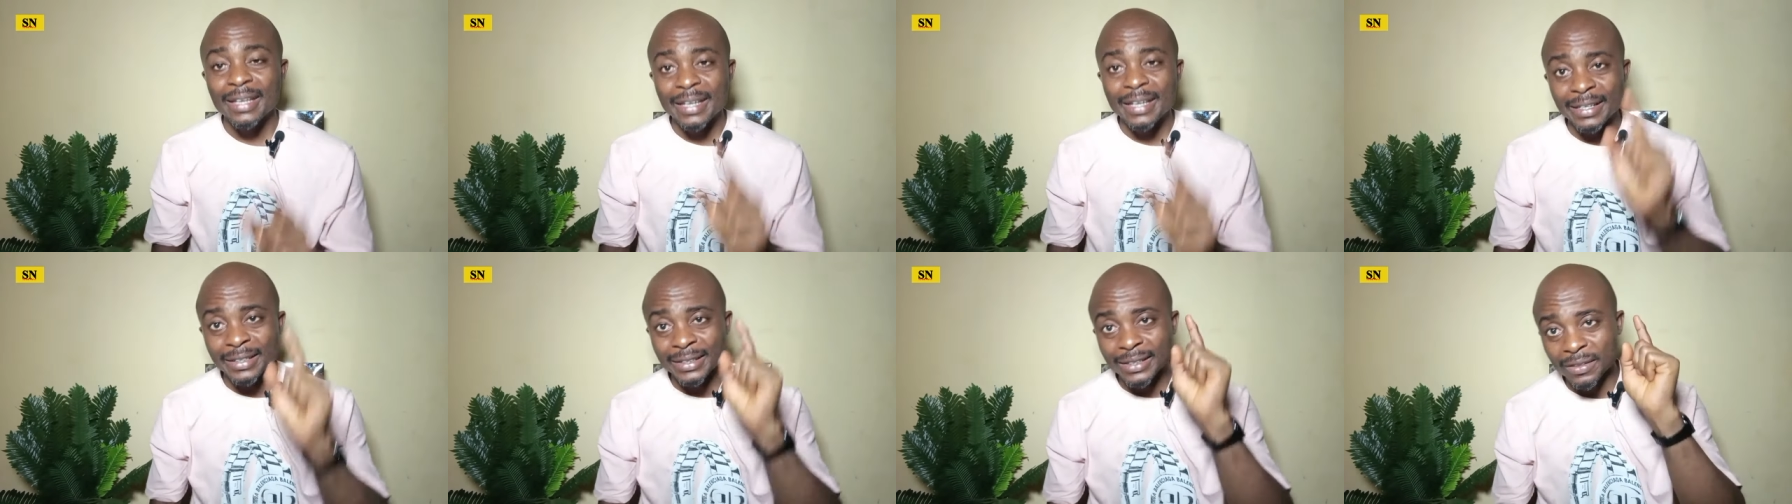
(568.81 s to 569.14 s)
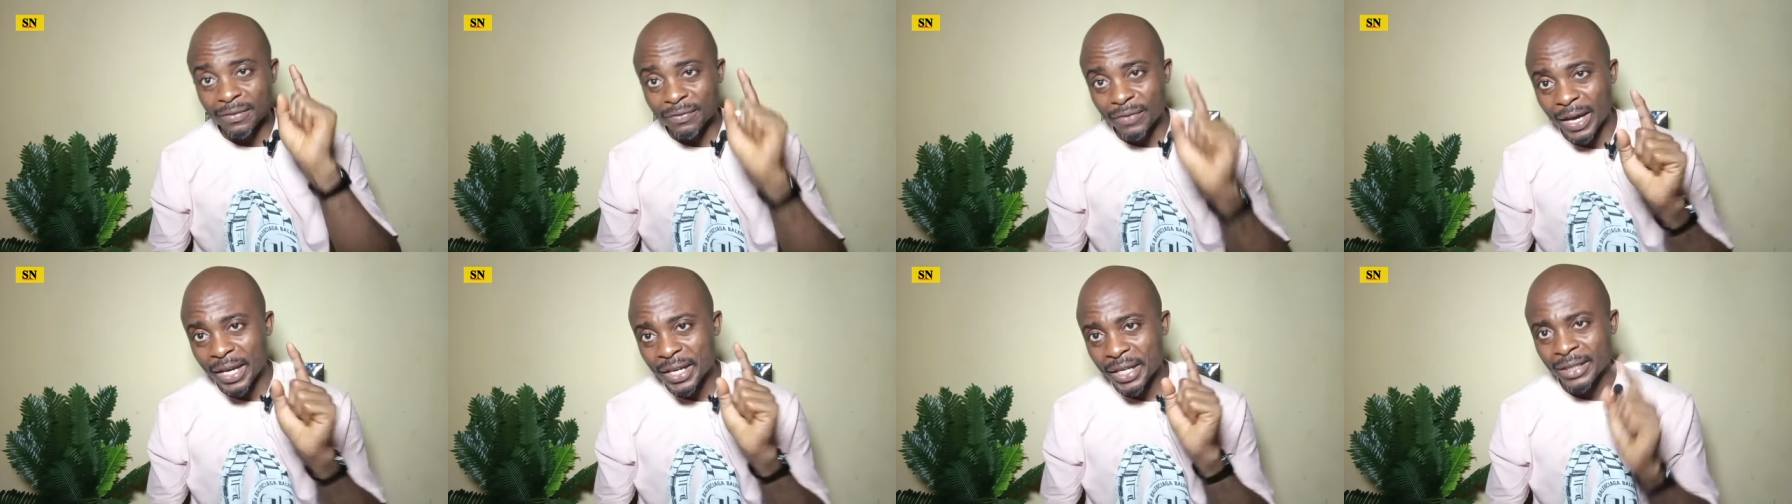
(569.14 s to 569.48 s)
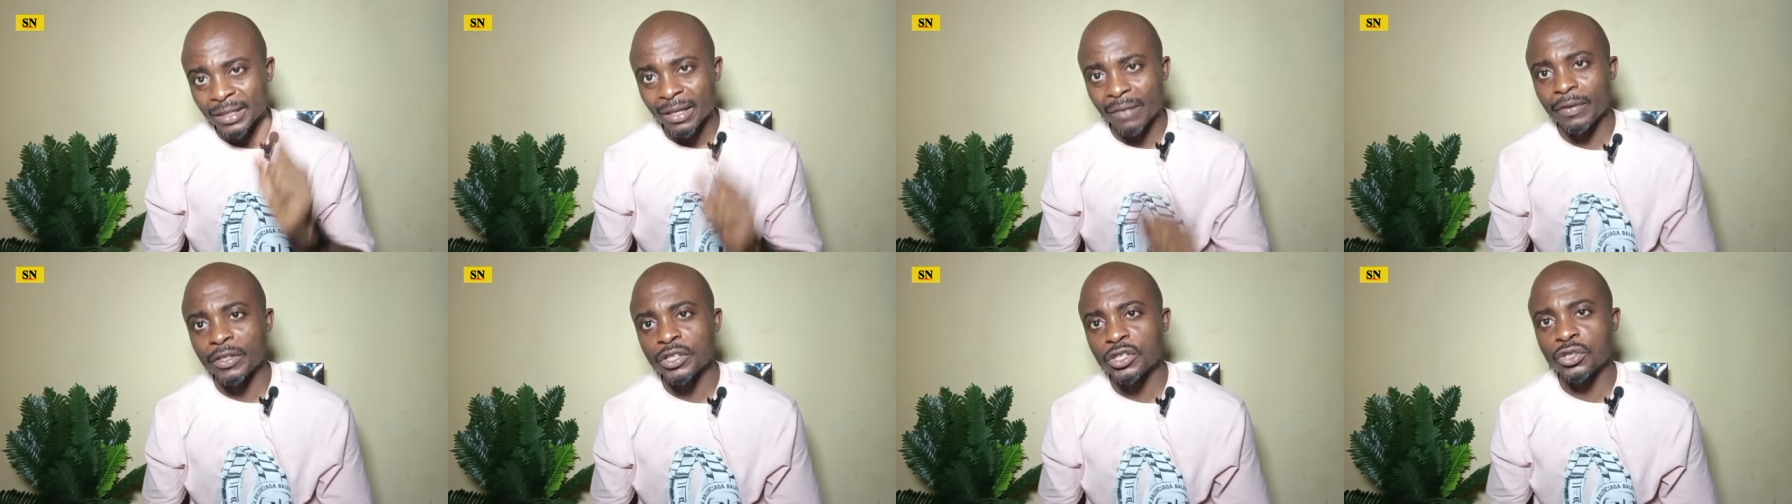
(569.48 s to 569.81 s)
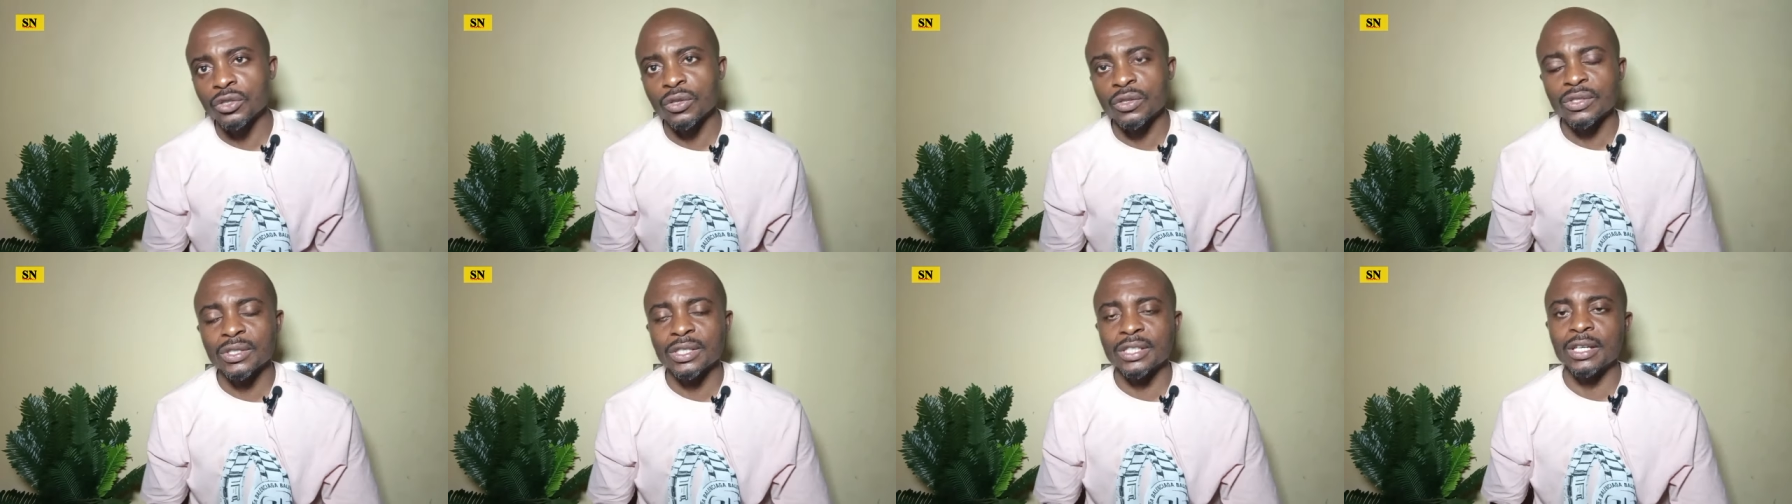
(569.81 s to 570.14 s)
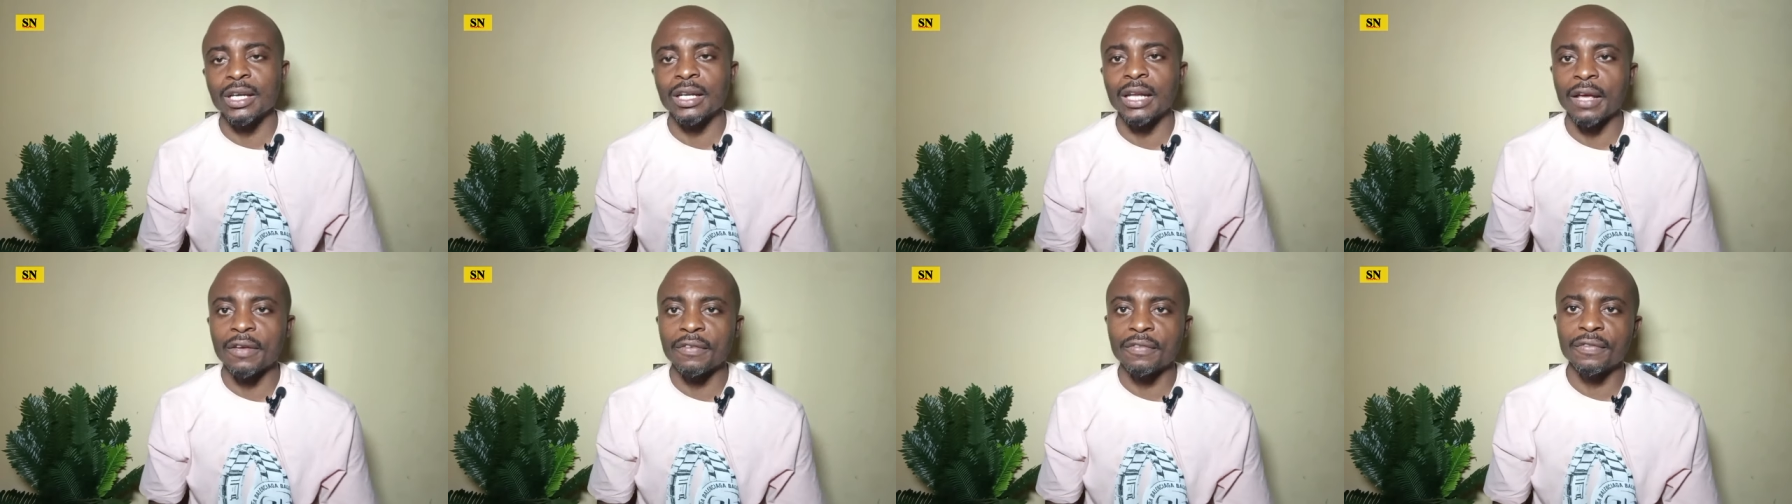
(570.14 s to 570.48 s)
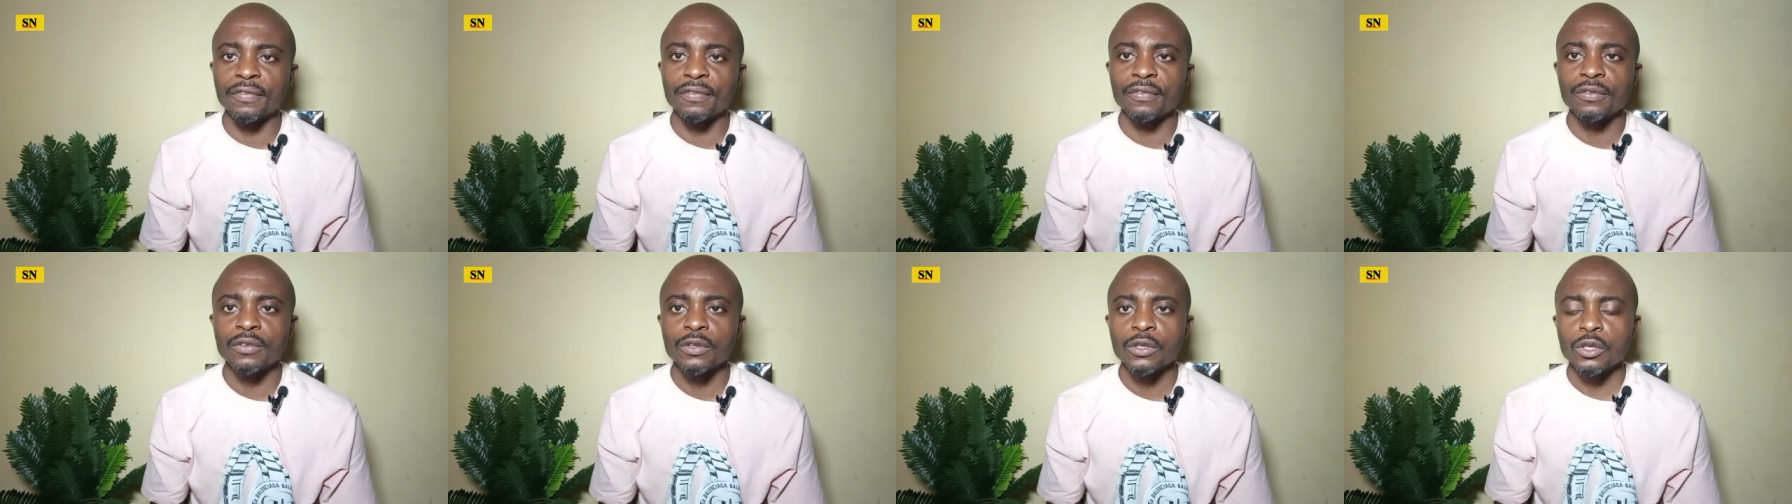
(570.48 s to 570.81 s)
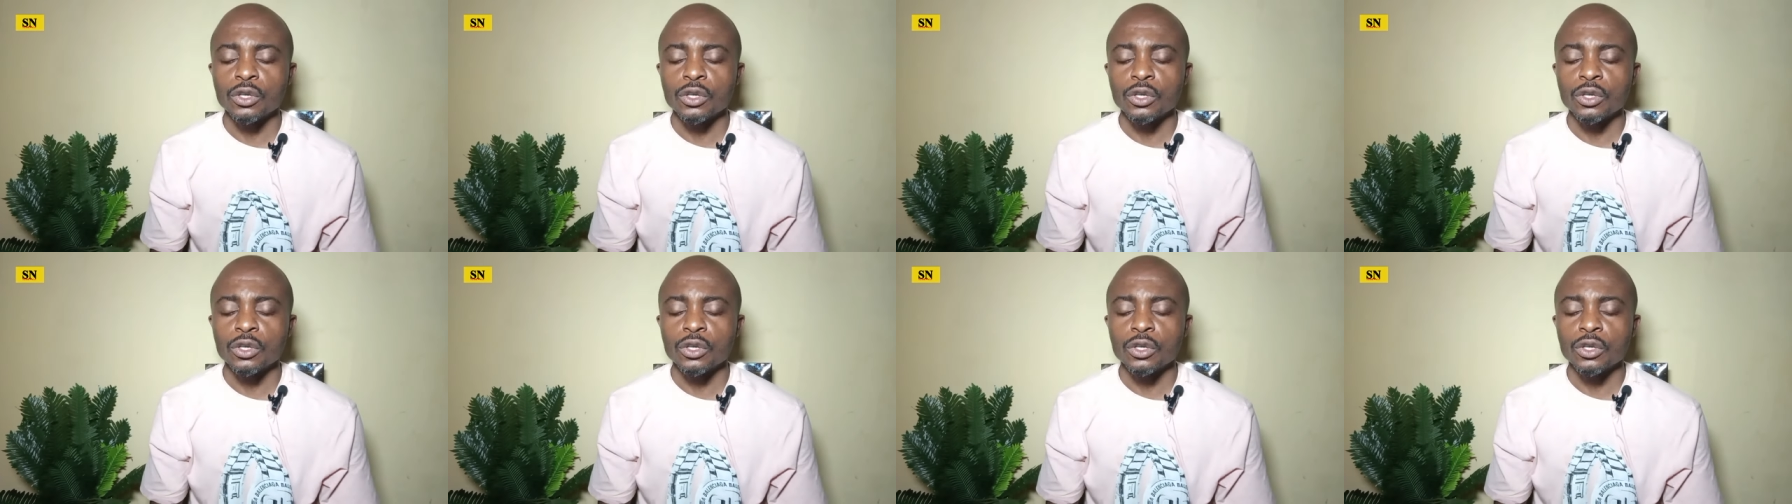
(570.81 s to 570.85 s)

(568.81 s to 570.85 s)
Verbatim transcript: a divine interventions in your life.